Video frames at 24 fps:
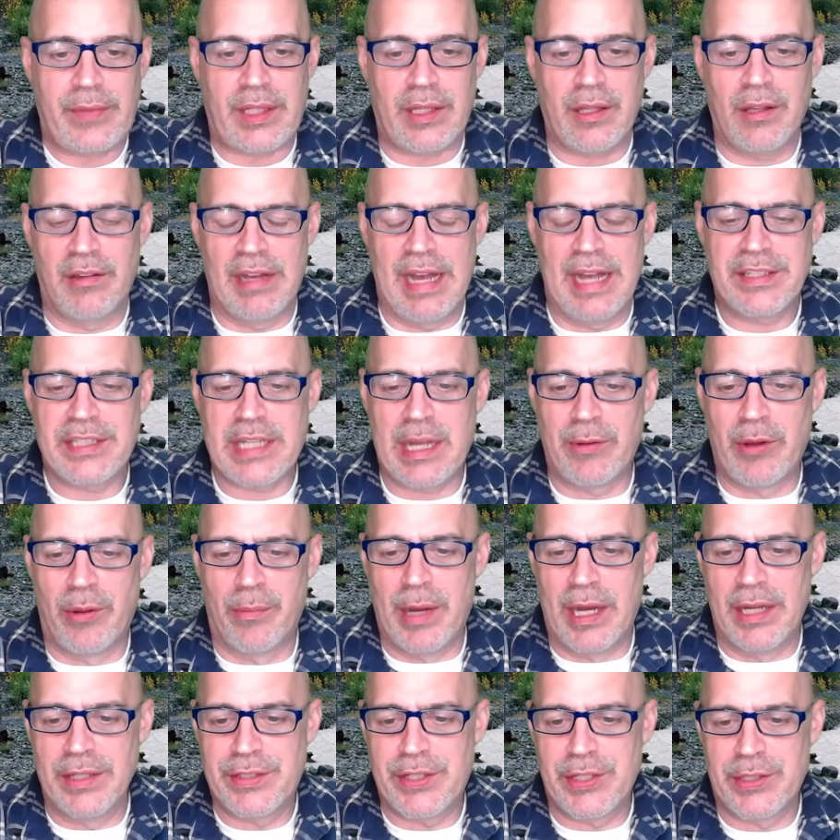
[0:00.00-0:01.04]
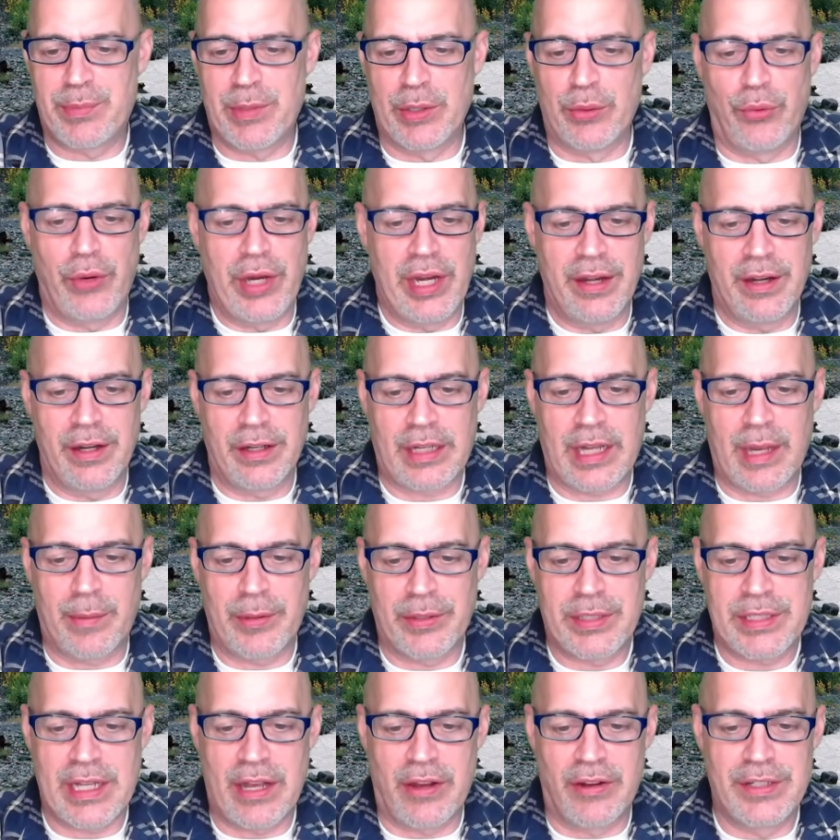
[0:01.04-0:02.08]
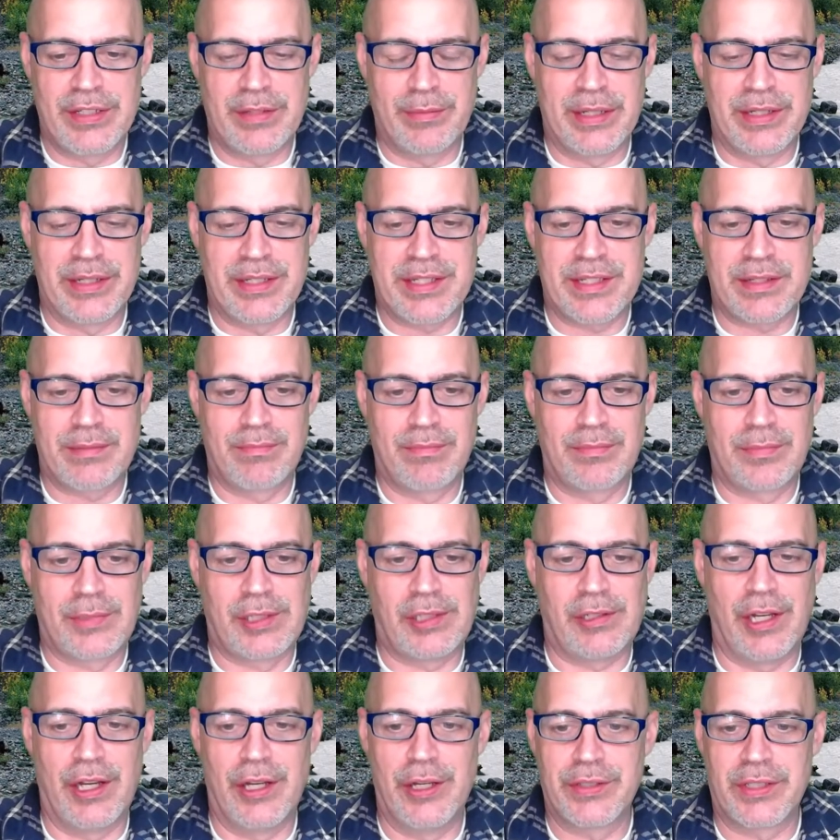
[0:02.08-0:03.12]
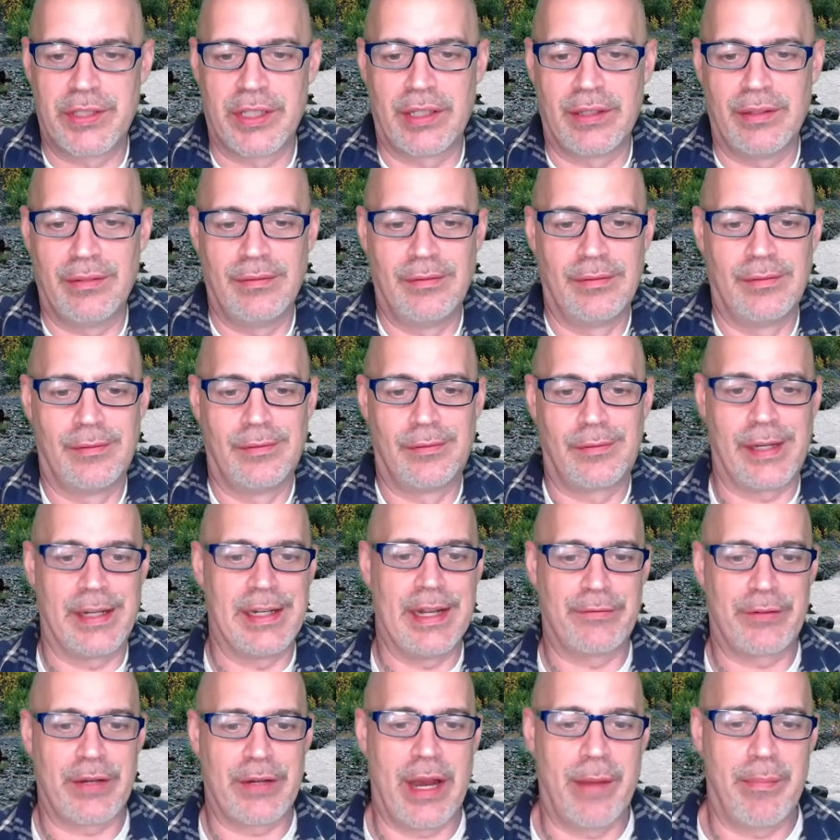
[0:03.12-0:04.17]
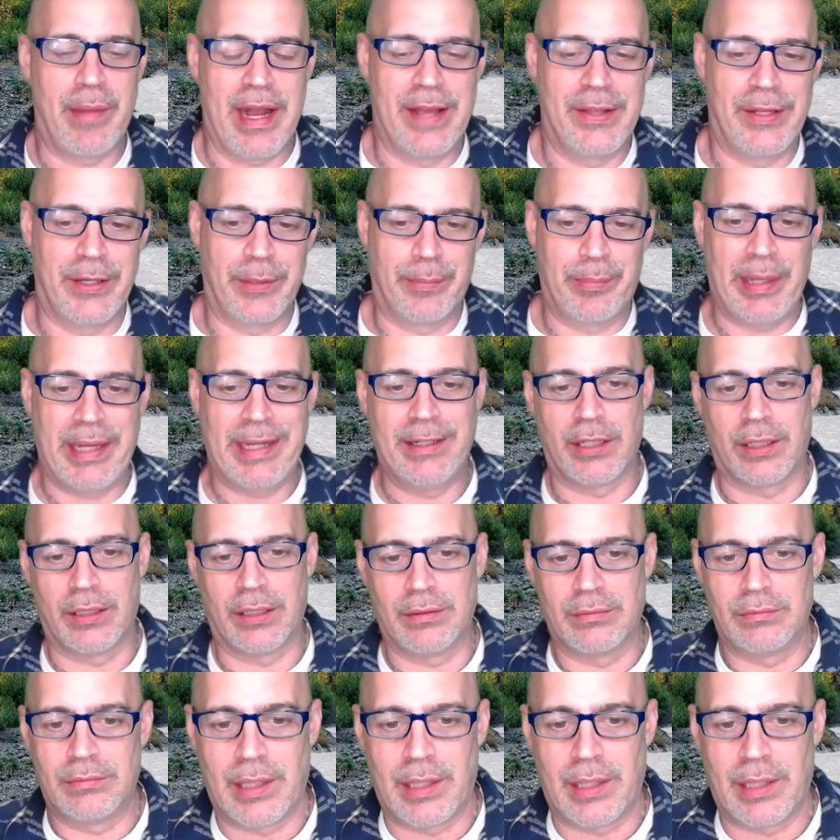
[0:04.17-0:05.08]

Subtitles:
Last couple of months, it's been weird. A couple sellers have been closing right after I buy their Paydirt.